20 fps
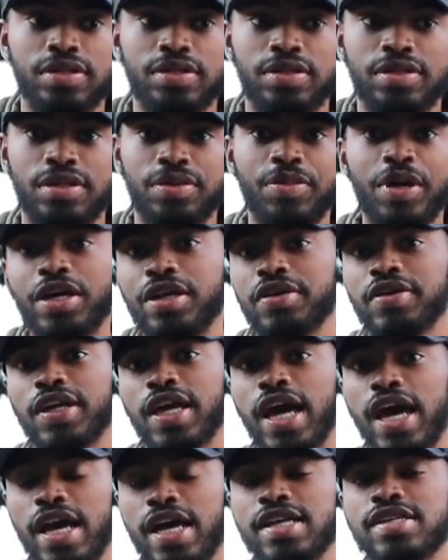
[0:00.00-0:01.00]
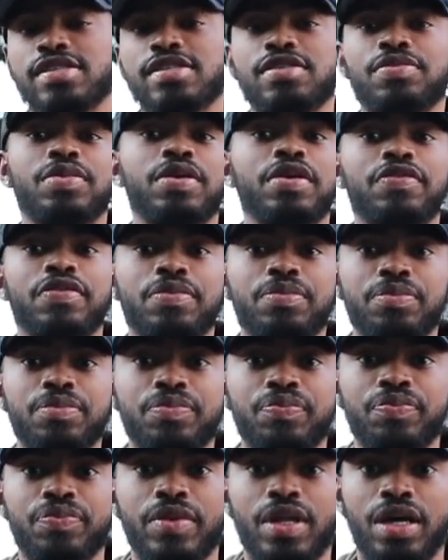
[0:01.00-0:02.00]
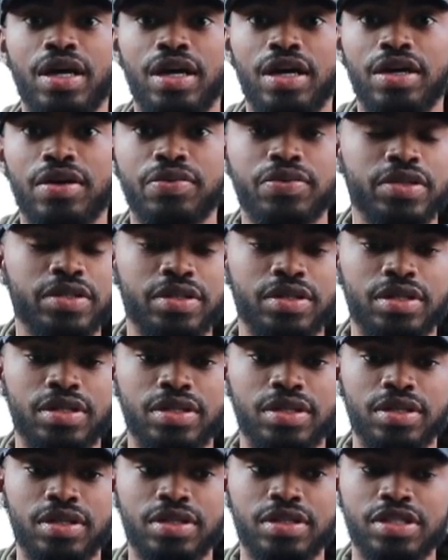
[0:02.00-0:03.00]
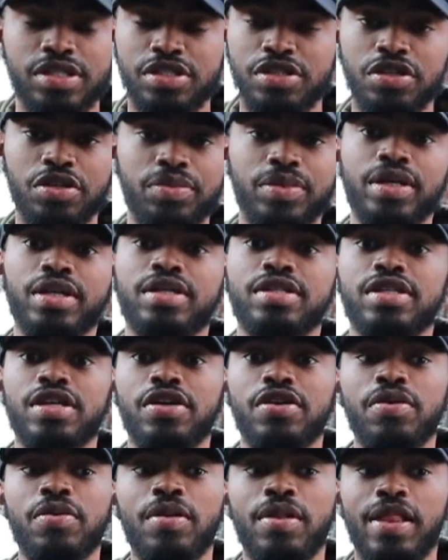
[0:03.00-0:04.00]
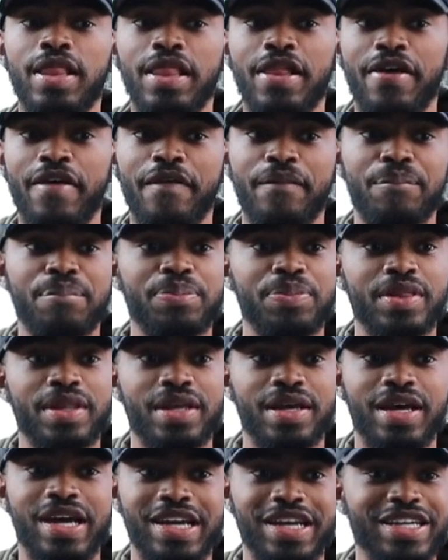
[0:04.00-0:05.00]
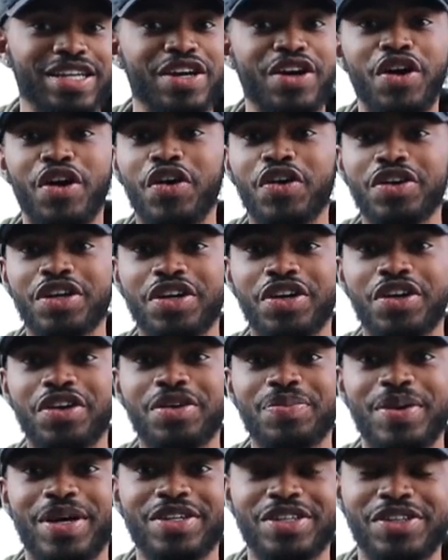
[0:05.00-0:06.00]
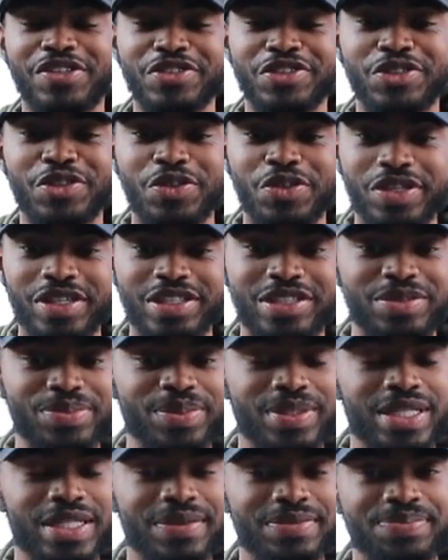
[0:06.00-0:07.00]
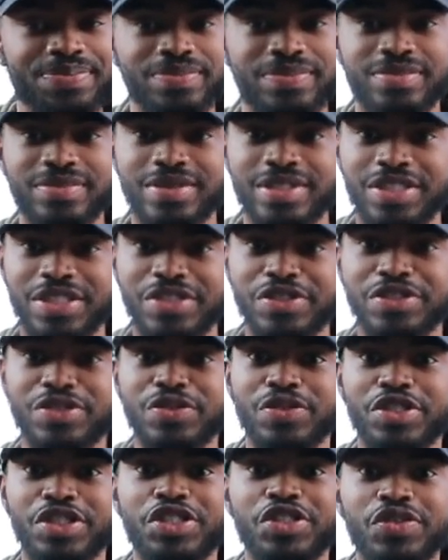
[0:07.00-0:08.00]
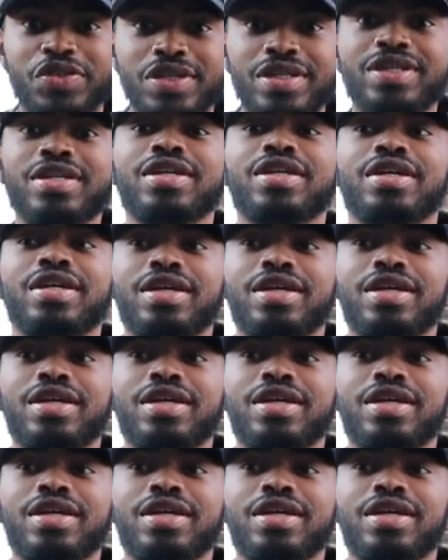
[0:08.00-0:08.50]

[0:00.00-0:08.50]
the amount of gas some of them were consuming. So I can go on and on about those stories, but long story short,